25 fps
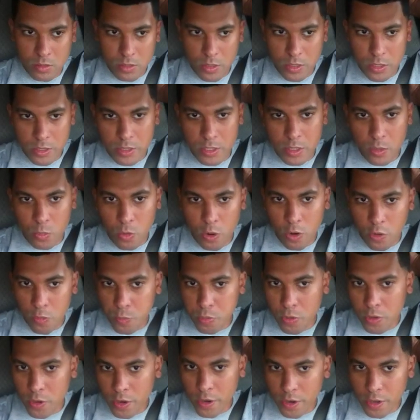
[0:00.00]
Is it
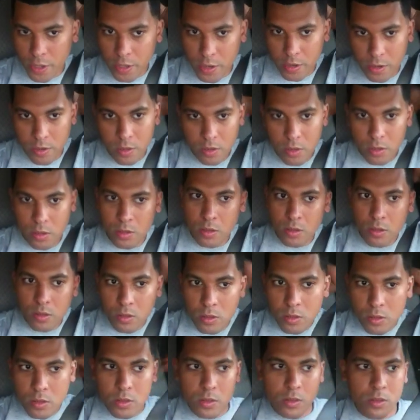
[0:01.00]
worth putting
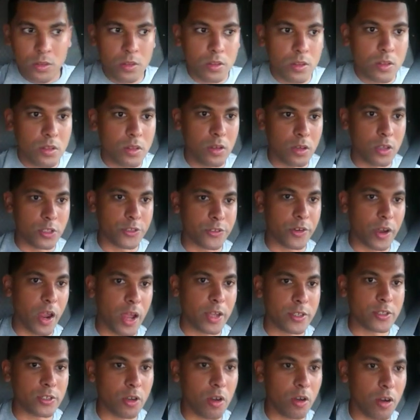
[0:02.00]
in a
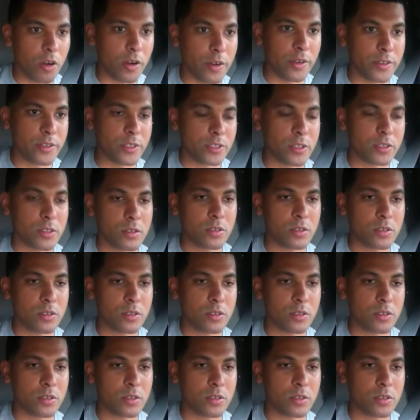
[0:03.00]
dry charge,